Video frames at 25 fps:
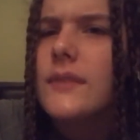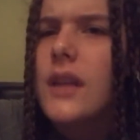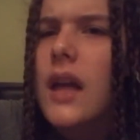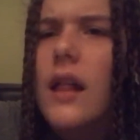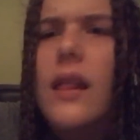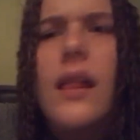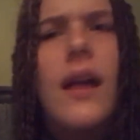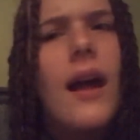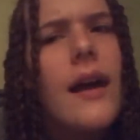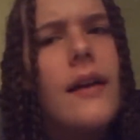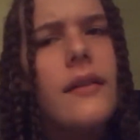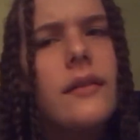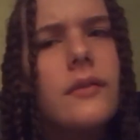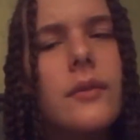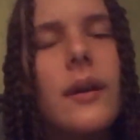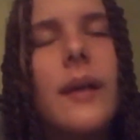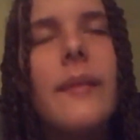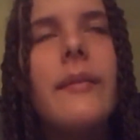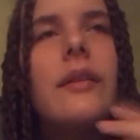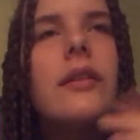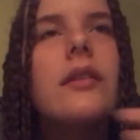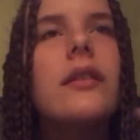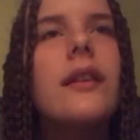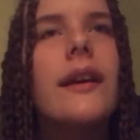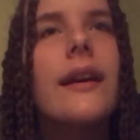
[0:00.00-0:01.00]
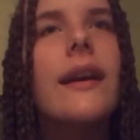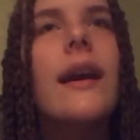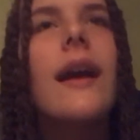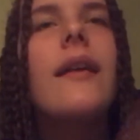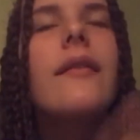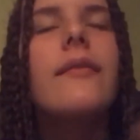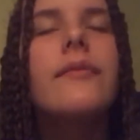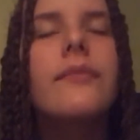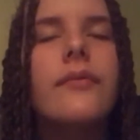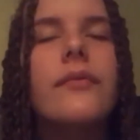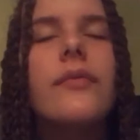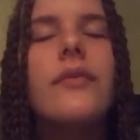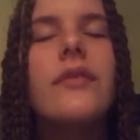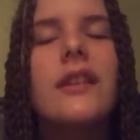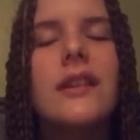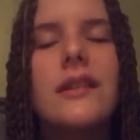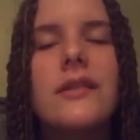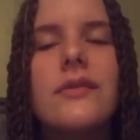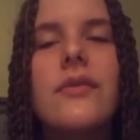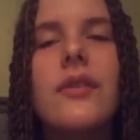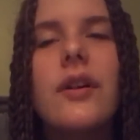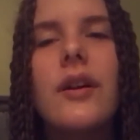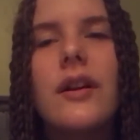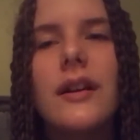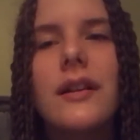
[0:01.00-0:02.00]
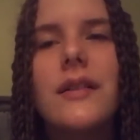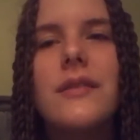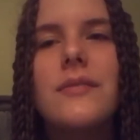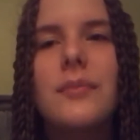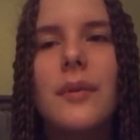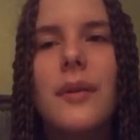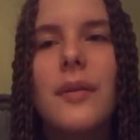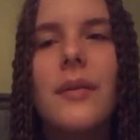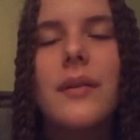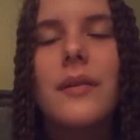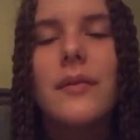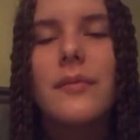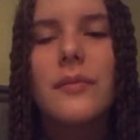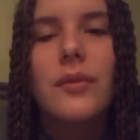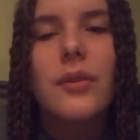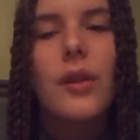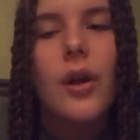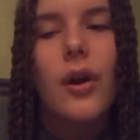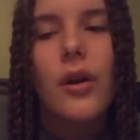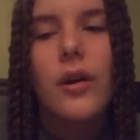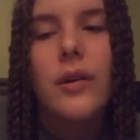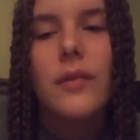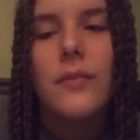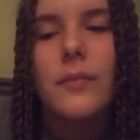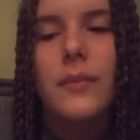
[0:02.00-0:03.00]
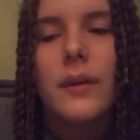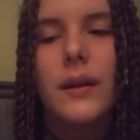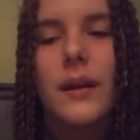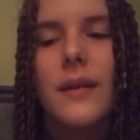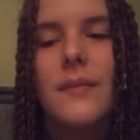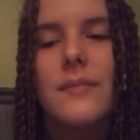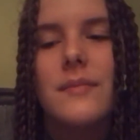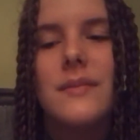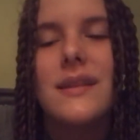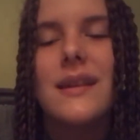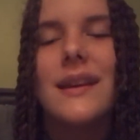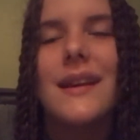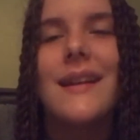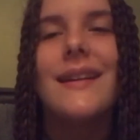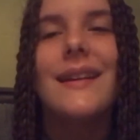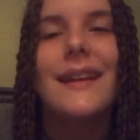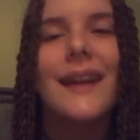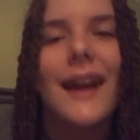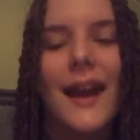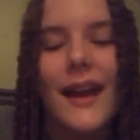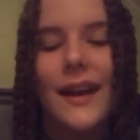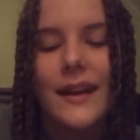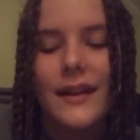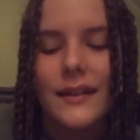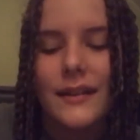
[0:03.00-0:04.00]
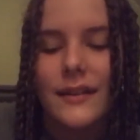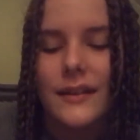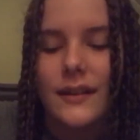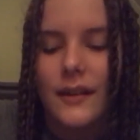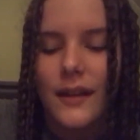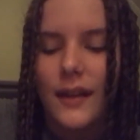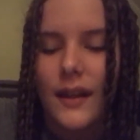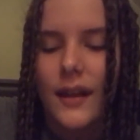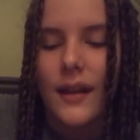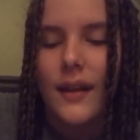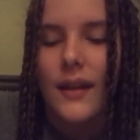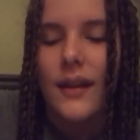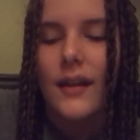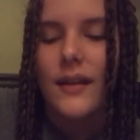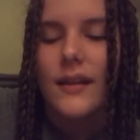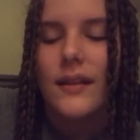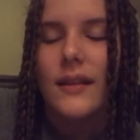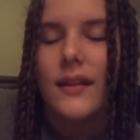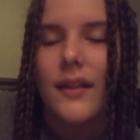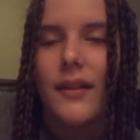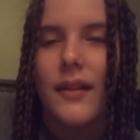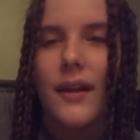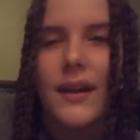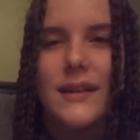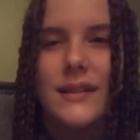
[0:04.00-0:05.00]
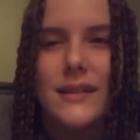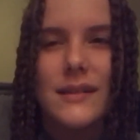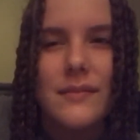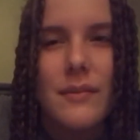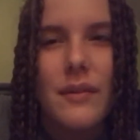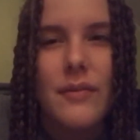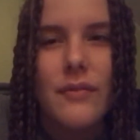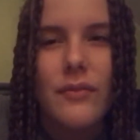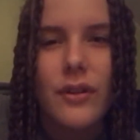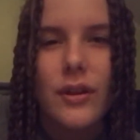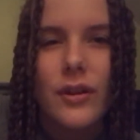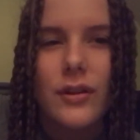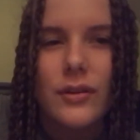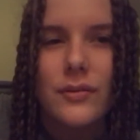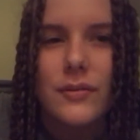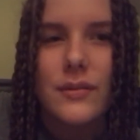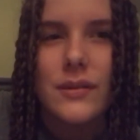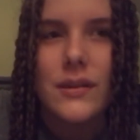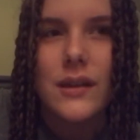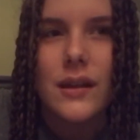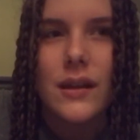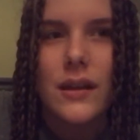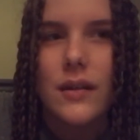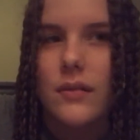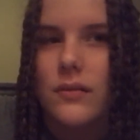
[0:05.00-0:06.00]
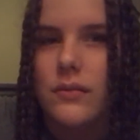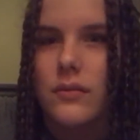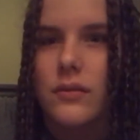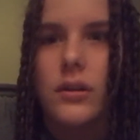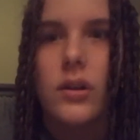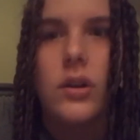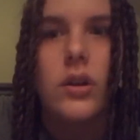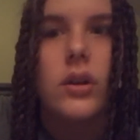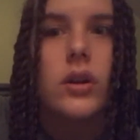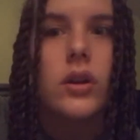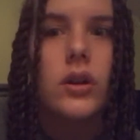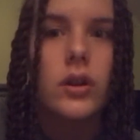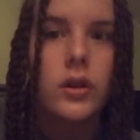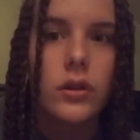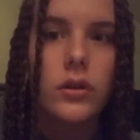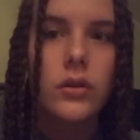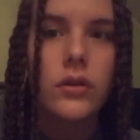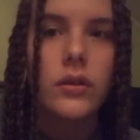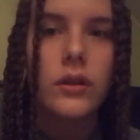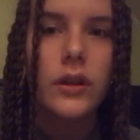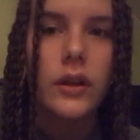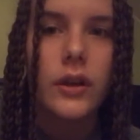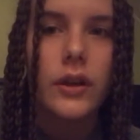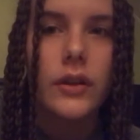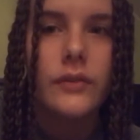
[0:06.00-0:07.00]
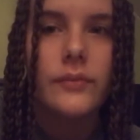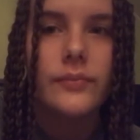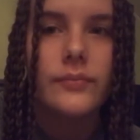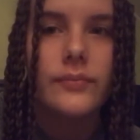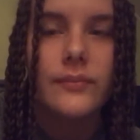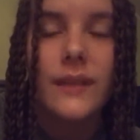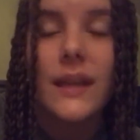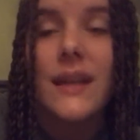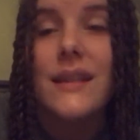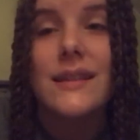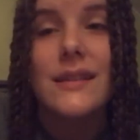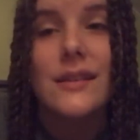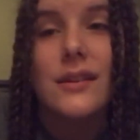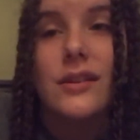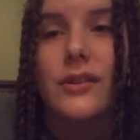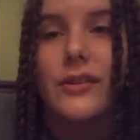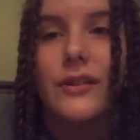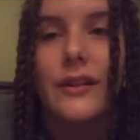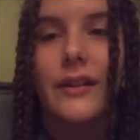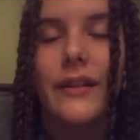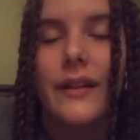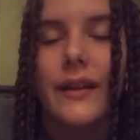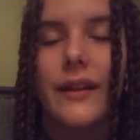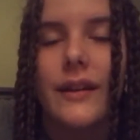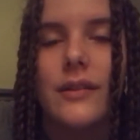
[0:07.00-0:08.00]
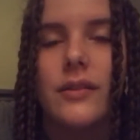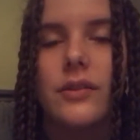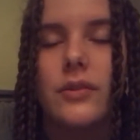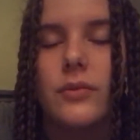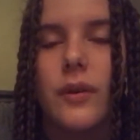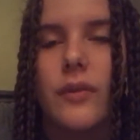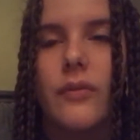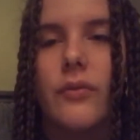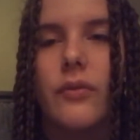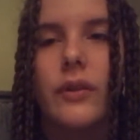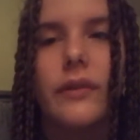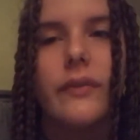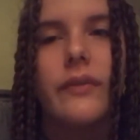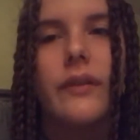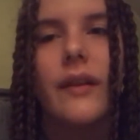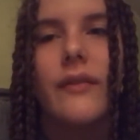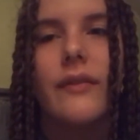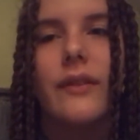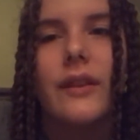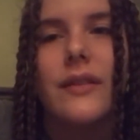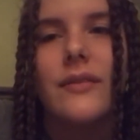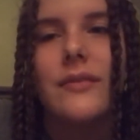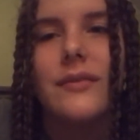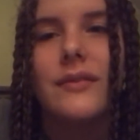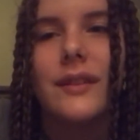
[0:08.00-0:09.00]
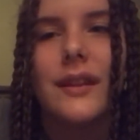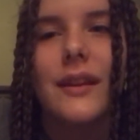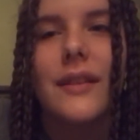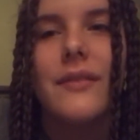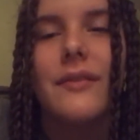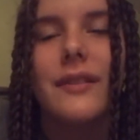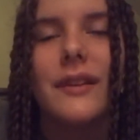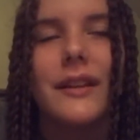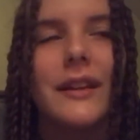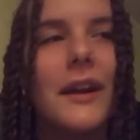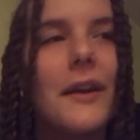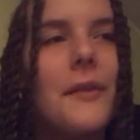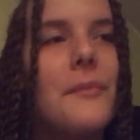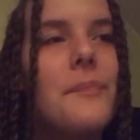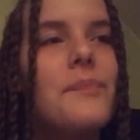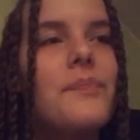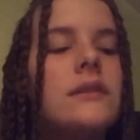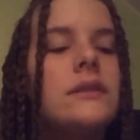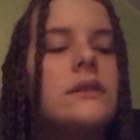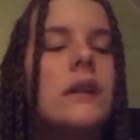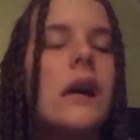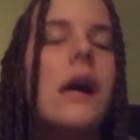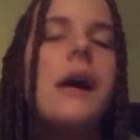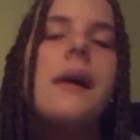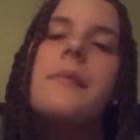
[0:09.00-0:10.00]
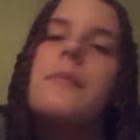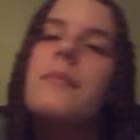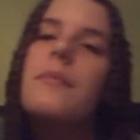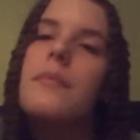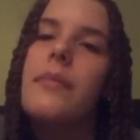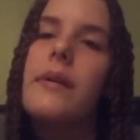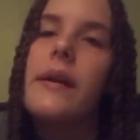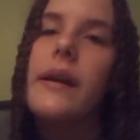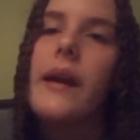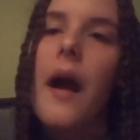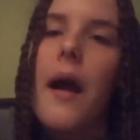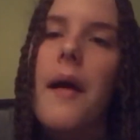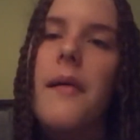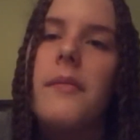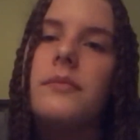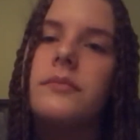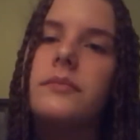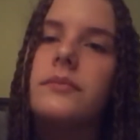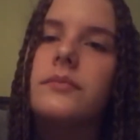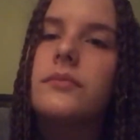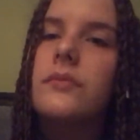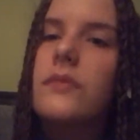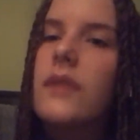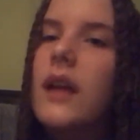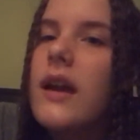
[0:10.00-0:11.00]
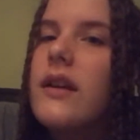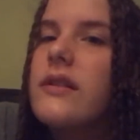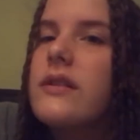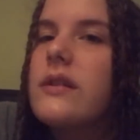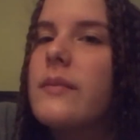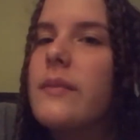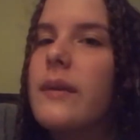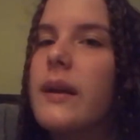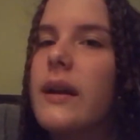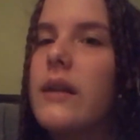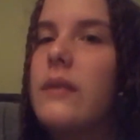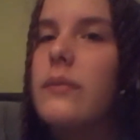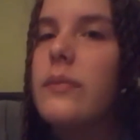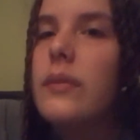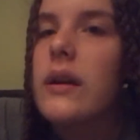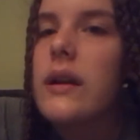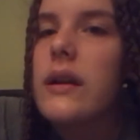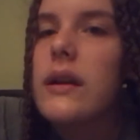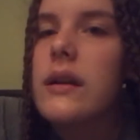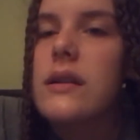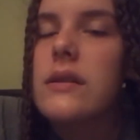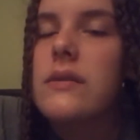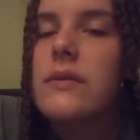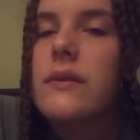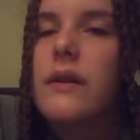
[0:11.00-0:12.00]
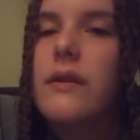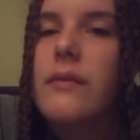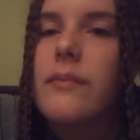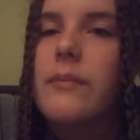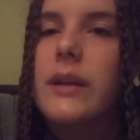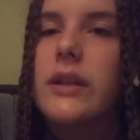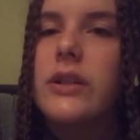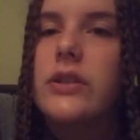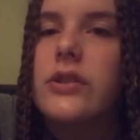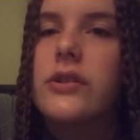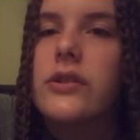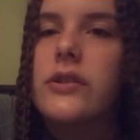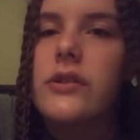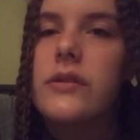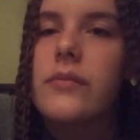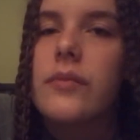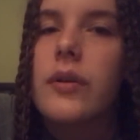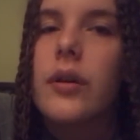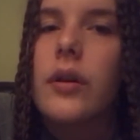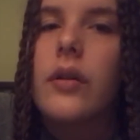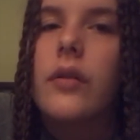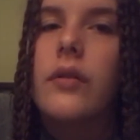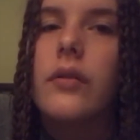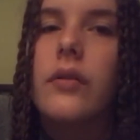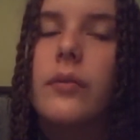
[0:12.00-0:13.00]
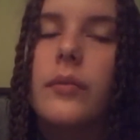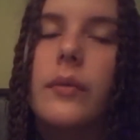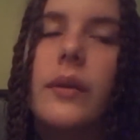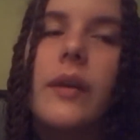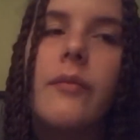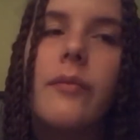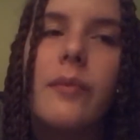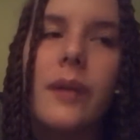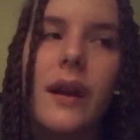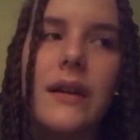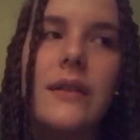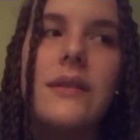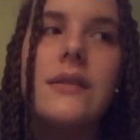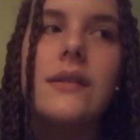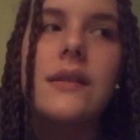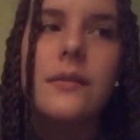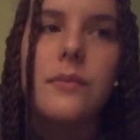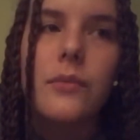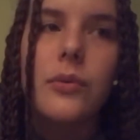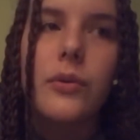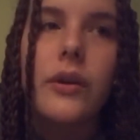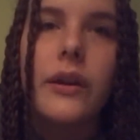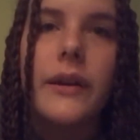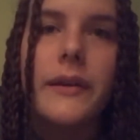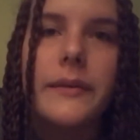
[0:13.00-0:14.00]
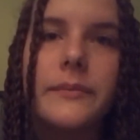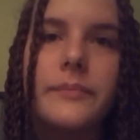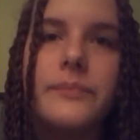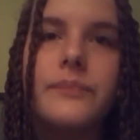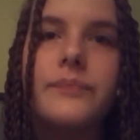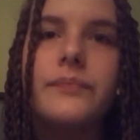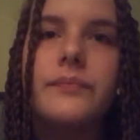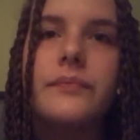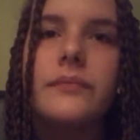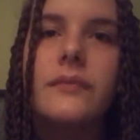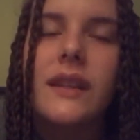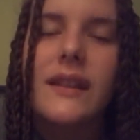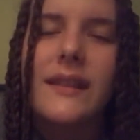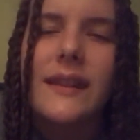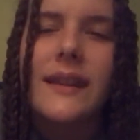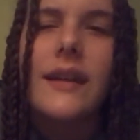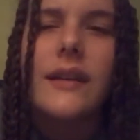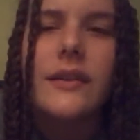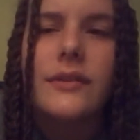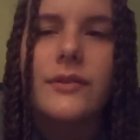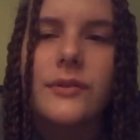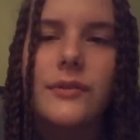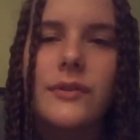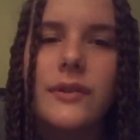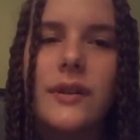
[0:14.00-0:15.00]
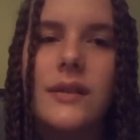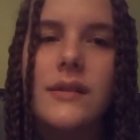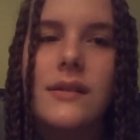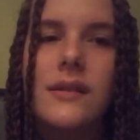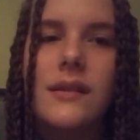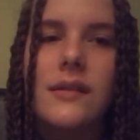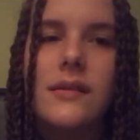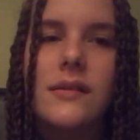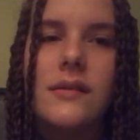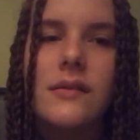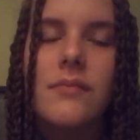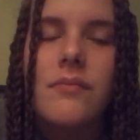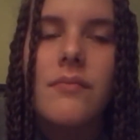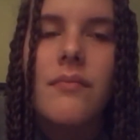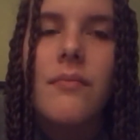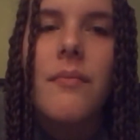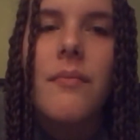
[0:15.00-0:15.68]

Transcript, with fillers: a lot. I mean, like I this vlog is probably long, but I'm saying I the last time I vlogged was like earlier. It's literally like 12:45 at night right now. But yeah, I just have my hair braided because we have pictures tomorrow. We have practice in the morning. I think I told you guys this.